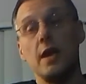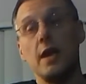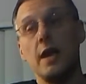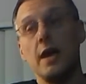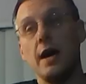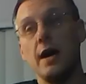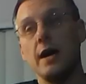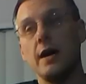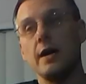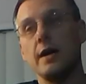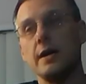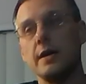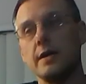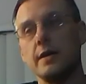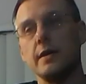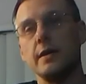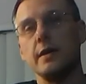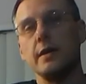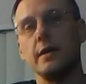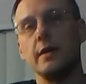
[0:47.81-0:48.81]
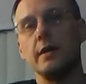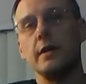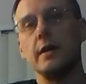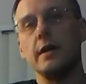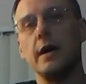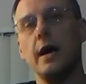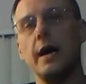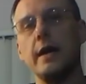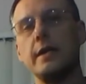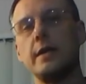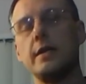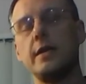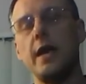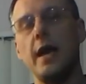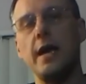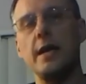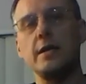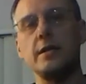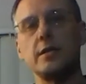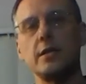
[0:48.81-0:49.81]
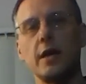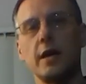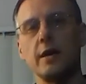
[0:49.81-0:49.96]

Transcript: And I gained